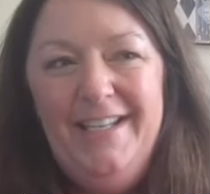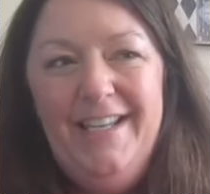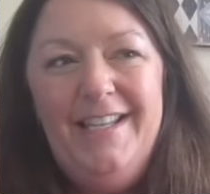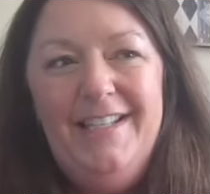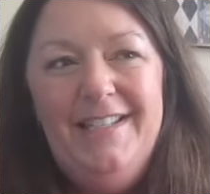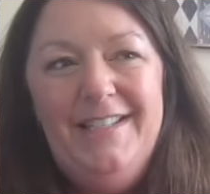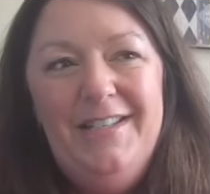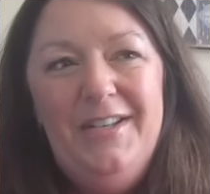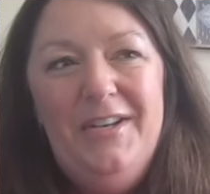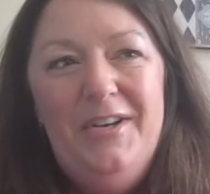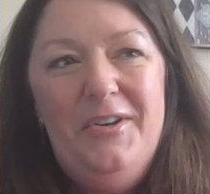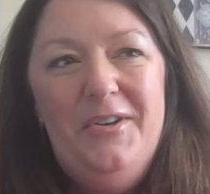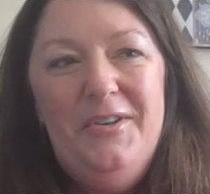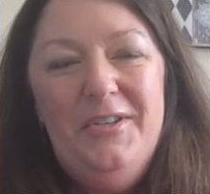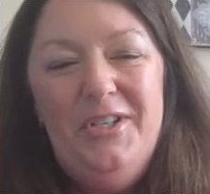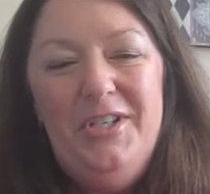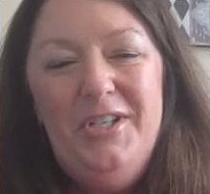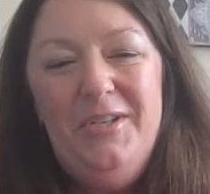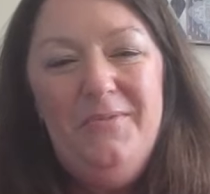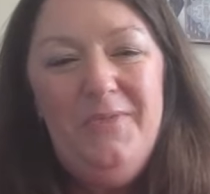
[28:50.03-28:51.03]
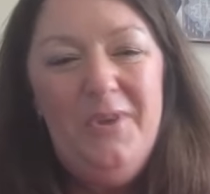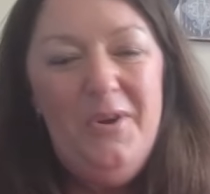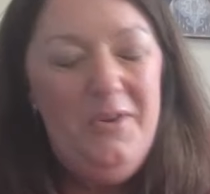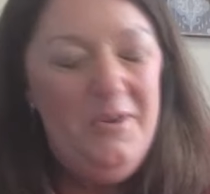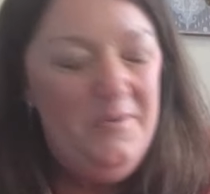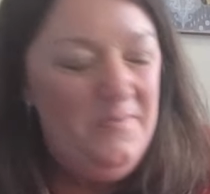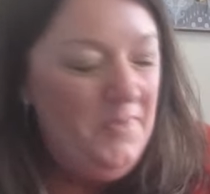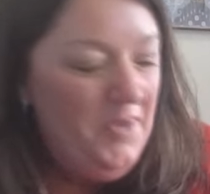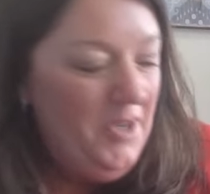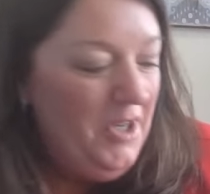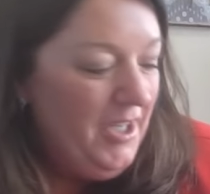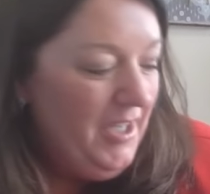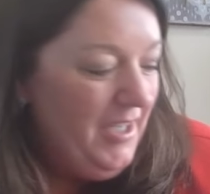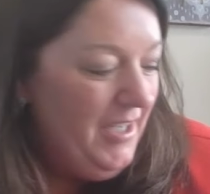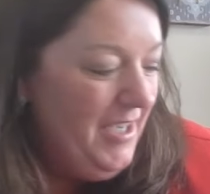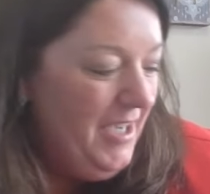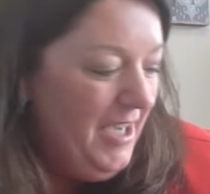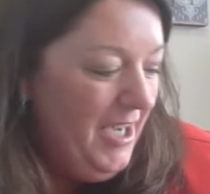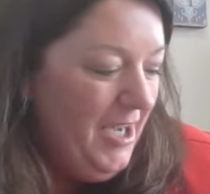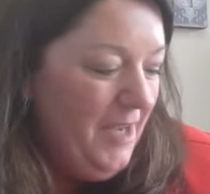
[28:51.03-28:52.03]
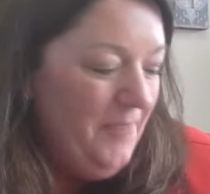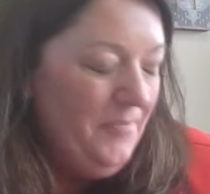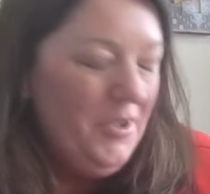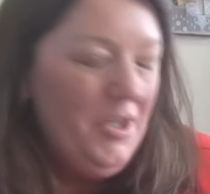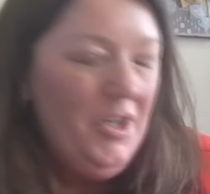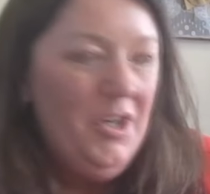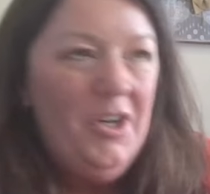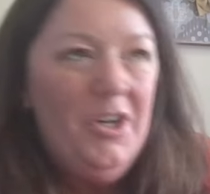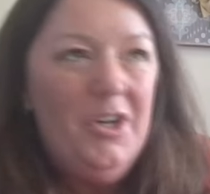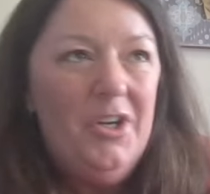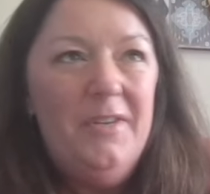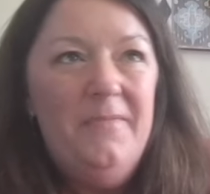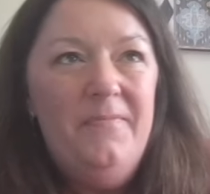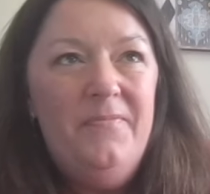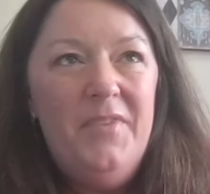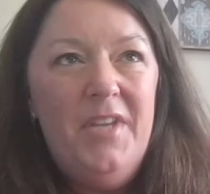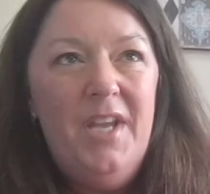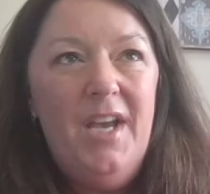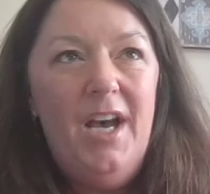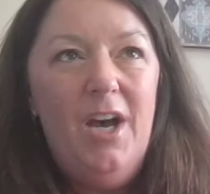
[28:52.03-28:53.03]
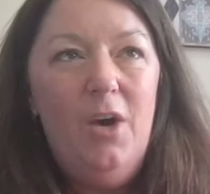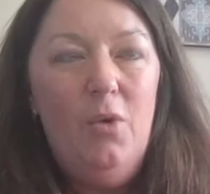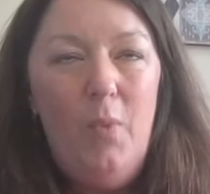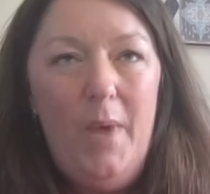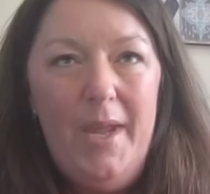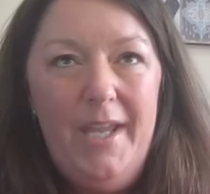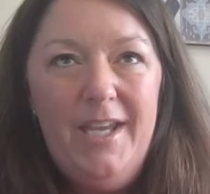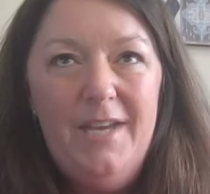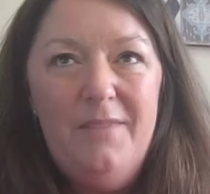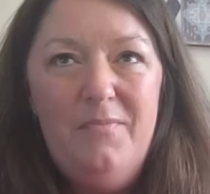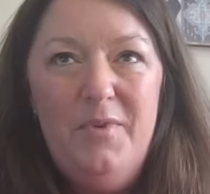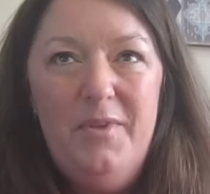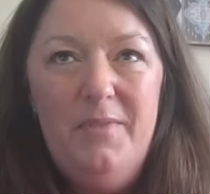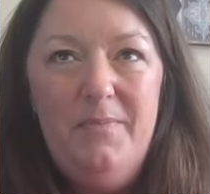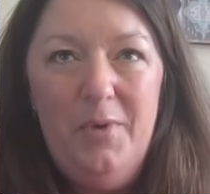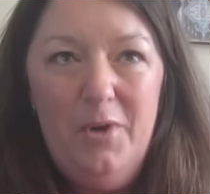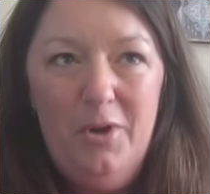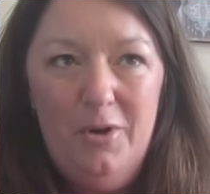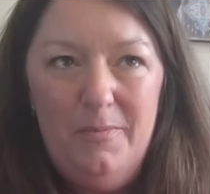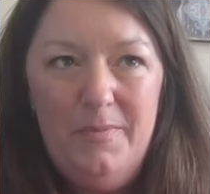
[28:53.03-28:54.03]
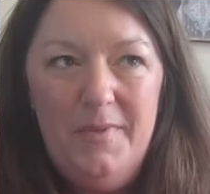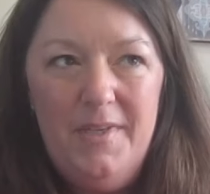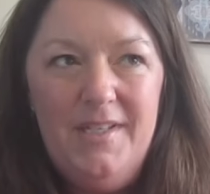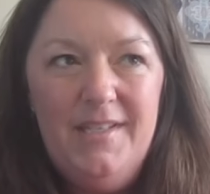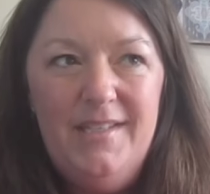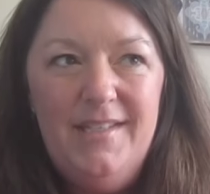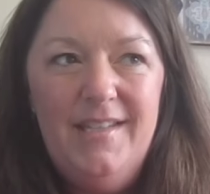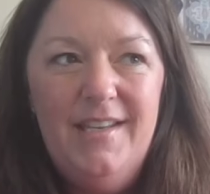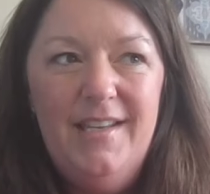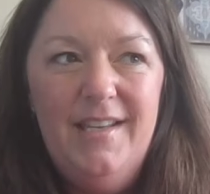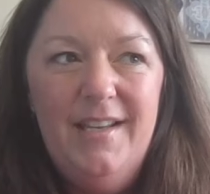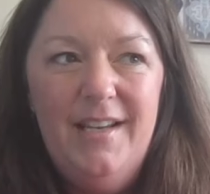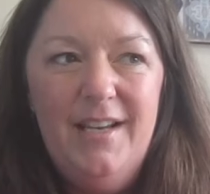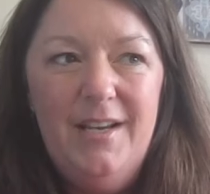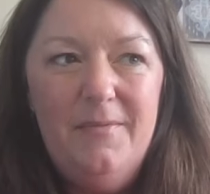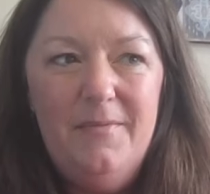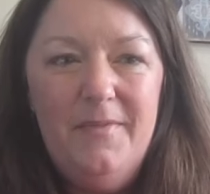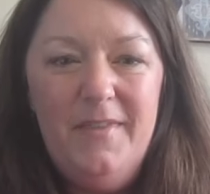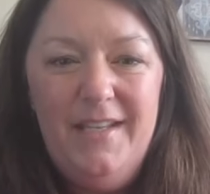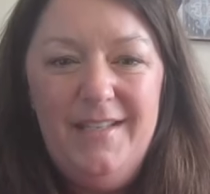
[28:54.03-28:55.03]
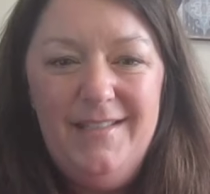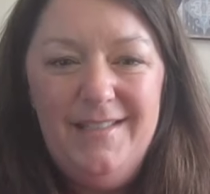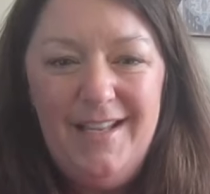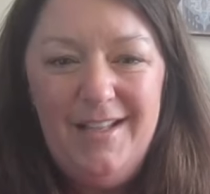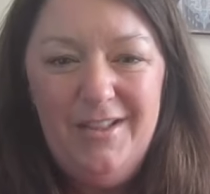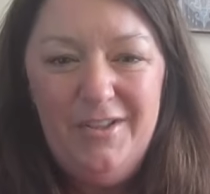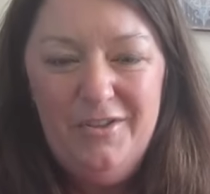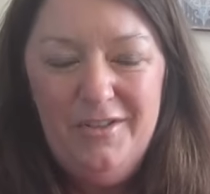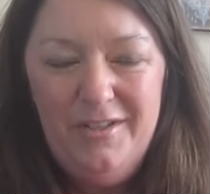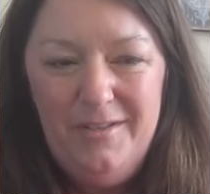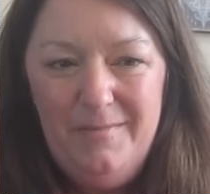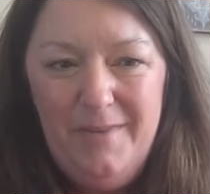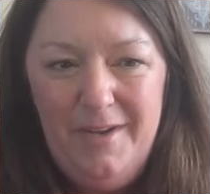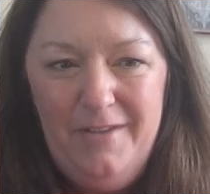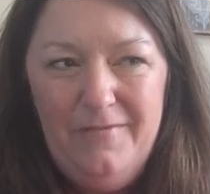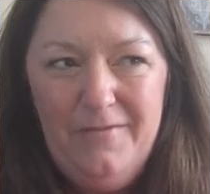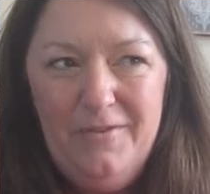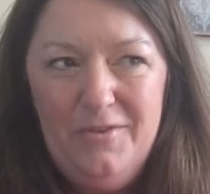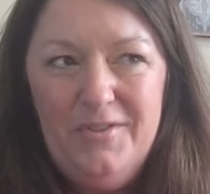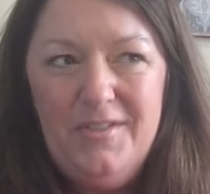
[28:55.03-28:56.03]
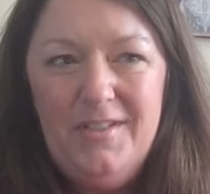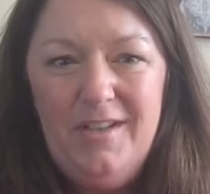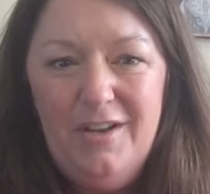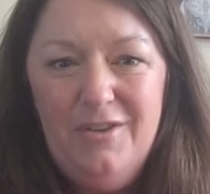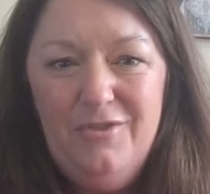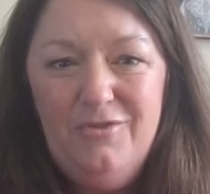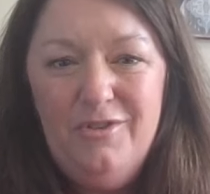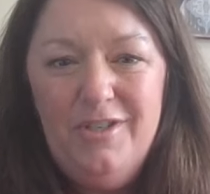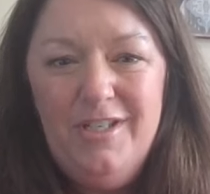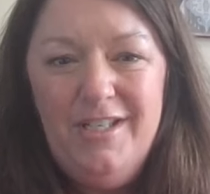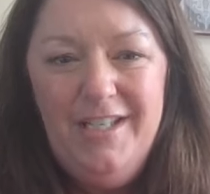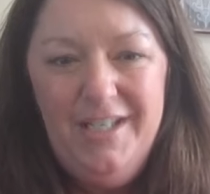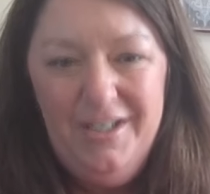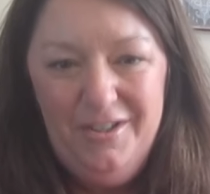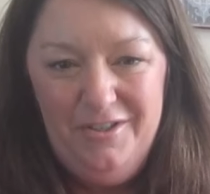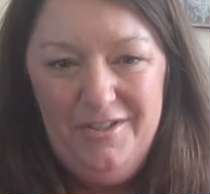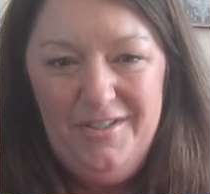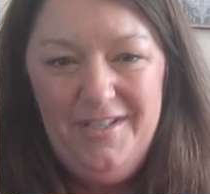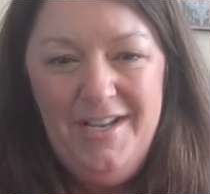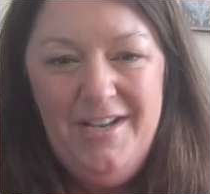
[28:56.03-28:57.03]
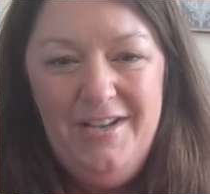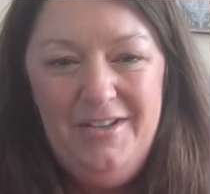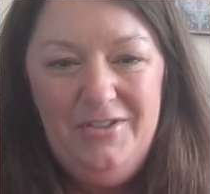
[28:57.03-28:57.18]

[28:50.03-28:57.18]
And so she wrote a book um, called uh, Wake Up with Purpose um, Things I Learned in My First 100 Years.